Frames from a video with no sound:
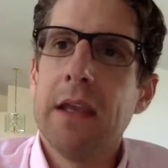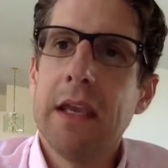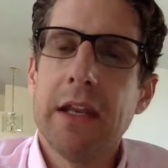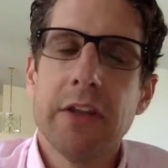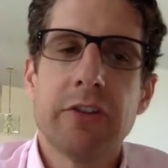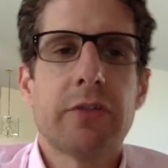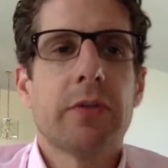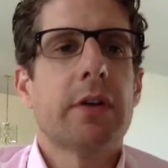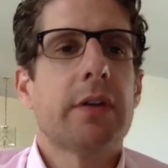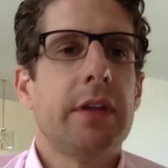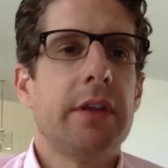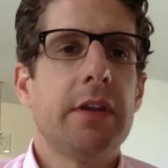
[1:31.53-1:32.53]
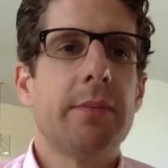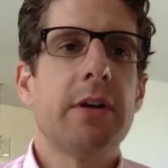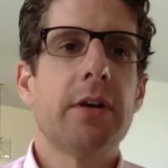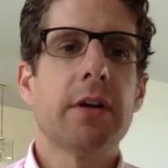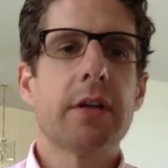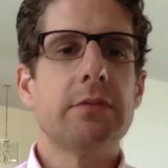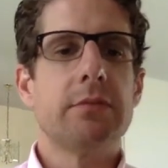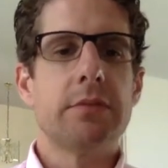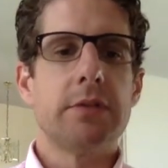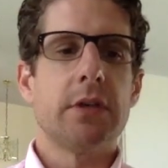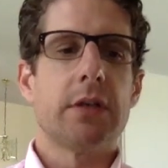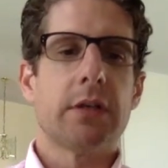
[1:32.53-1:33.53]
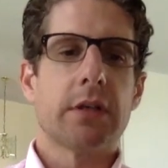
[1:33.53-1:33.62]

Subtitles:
And historically, the American